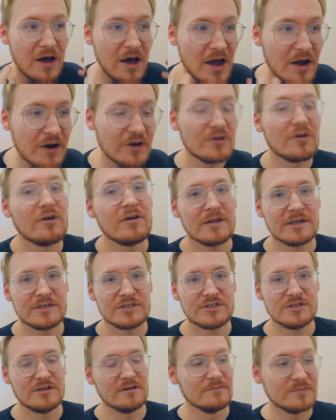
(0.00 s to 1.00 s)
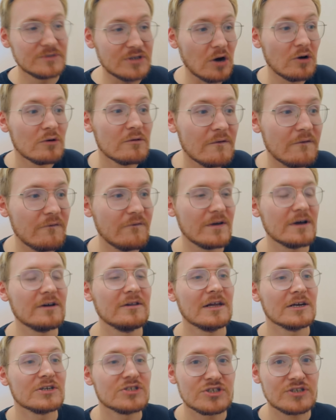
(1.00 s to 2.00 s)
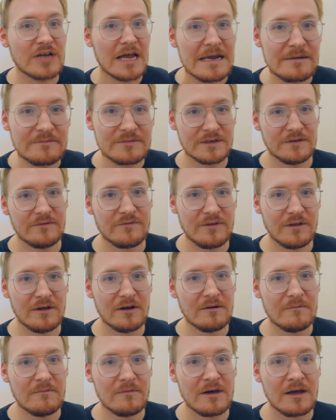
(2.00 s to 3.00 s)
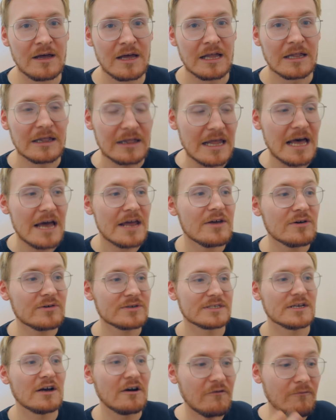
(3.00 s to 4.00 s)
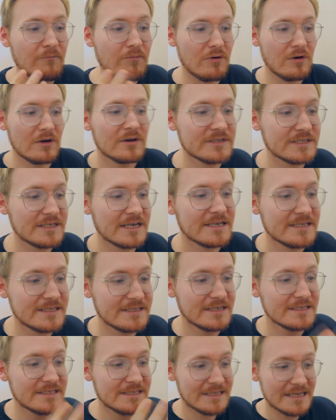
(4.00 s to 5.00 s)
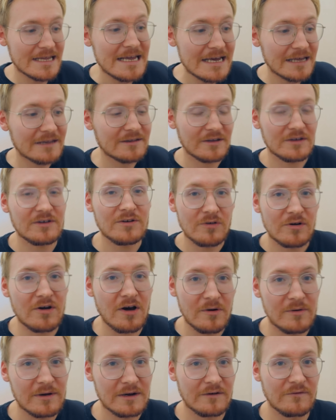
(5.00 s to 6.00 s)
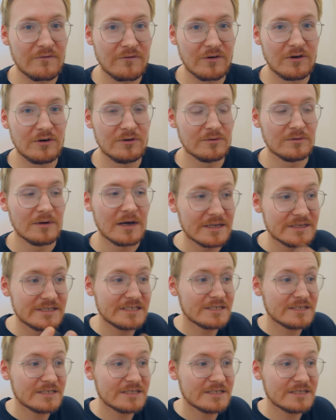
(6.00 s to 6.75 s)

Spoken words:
acknowledge them. Don't feel ashamed of them. Let yourself process this thing that you're going through and